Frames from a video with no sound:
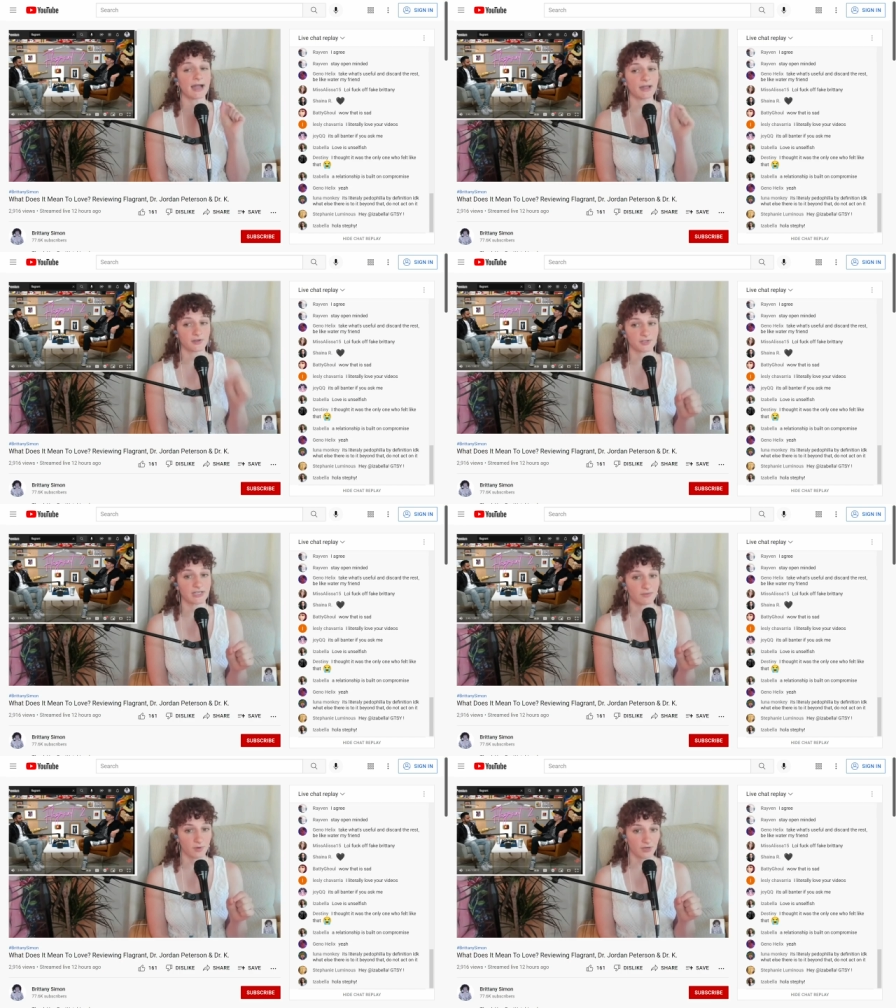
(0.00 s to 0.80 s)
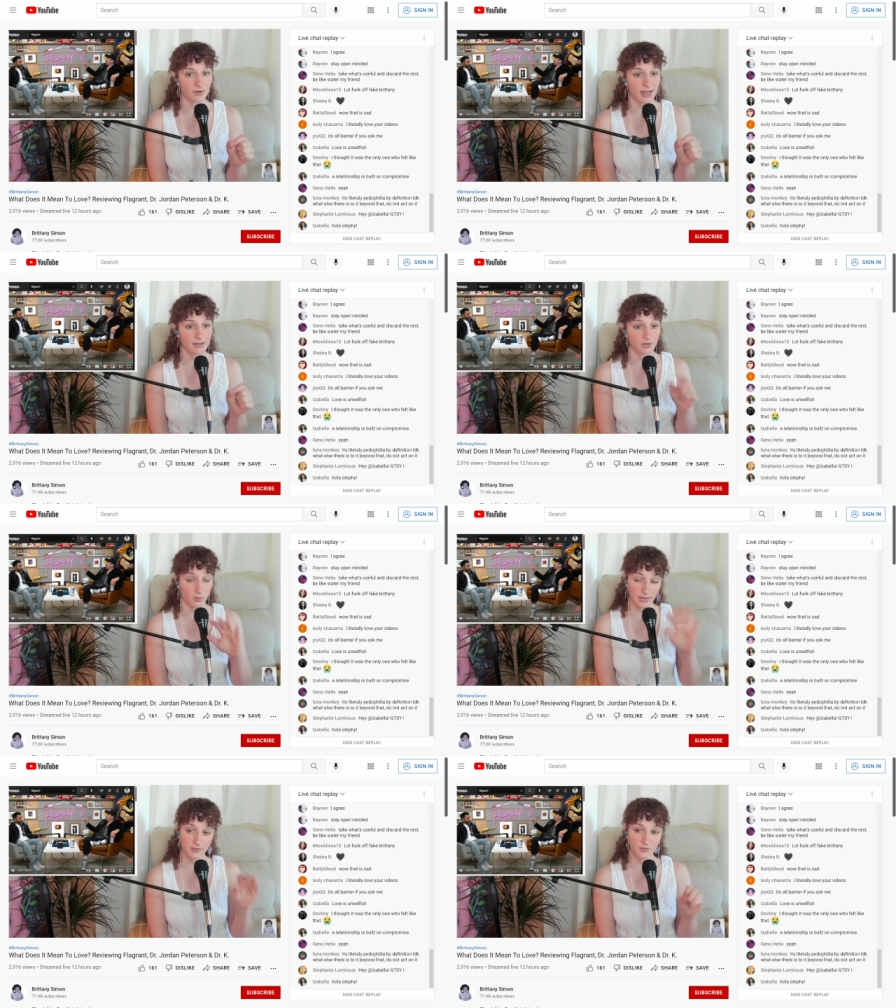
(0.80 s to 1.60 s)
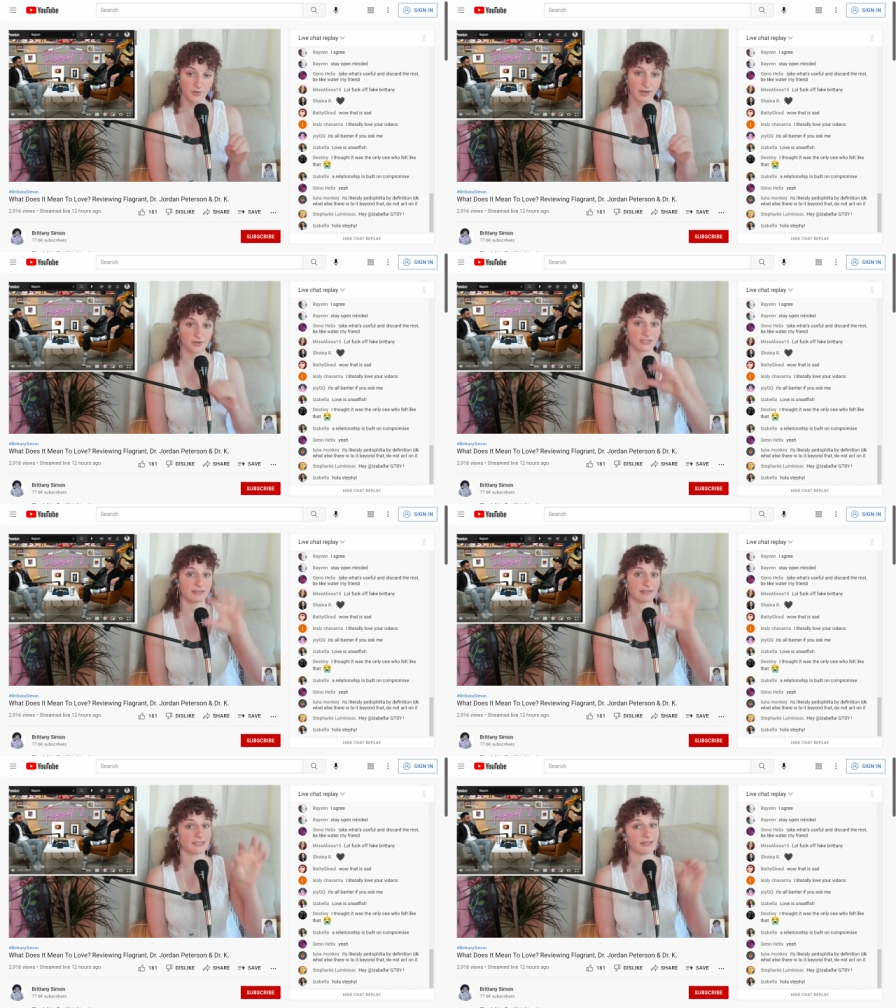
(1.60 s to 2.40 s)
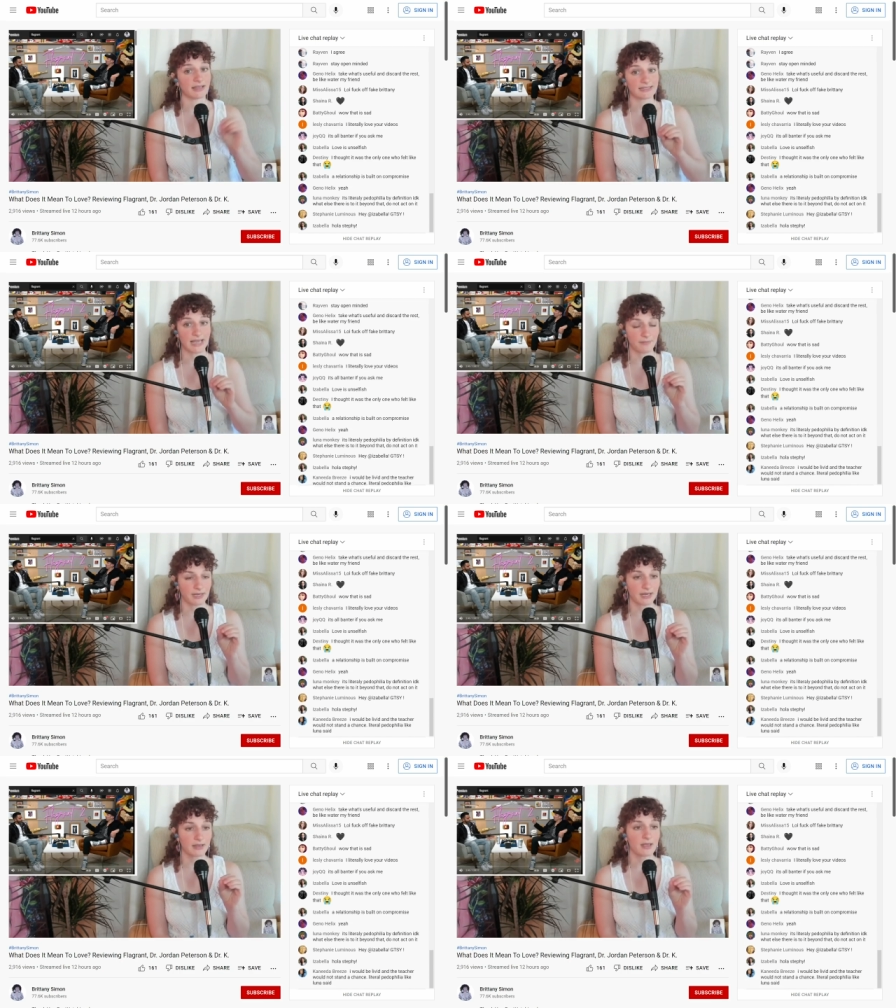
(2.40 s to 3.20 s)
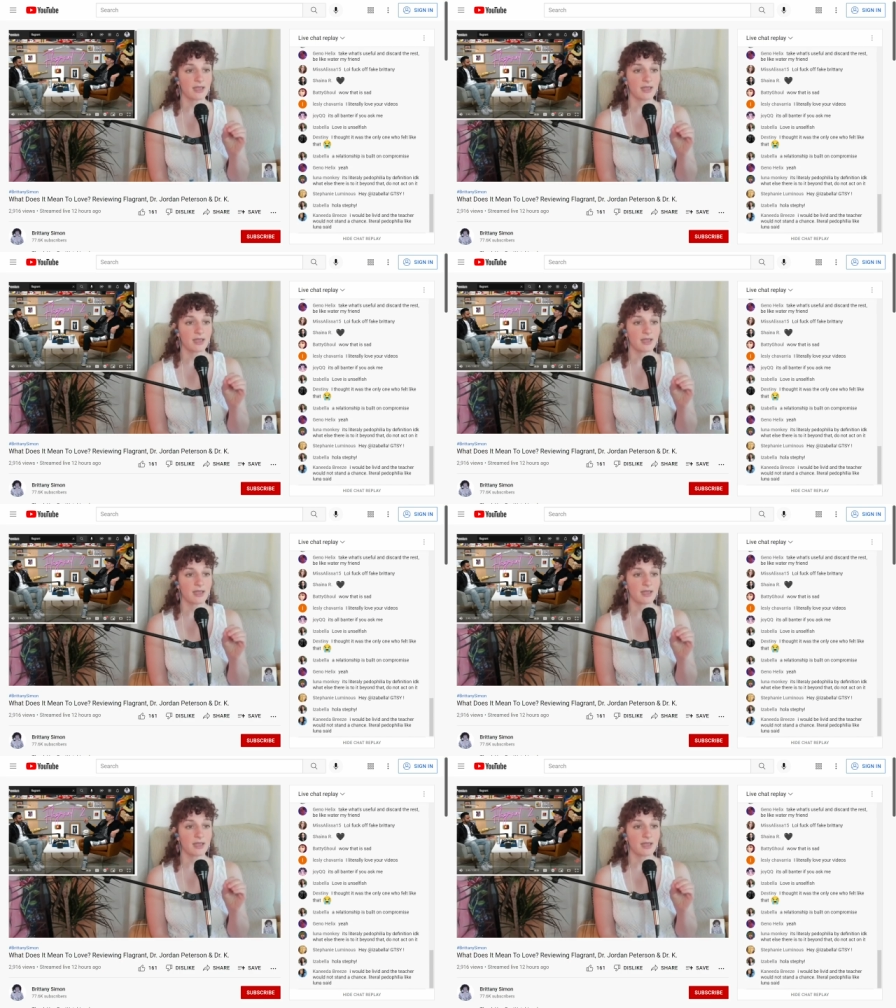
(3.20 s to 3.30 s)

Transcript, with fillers: I understand what you're going through. I understand this thing that's happening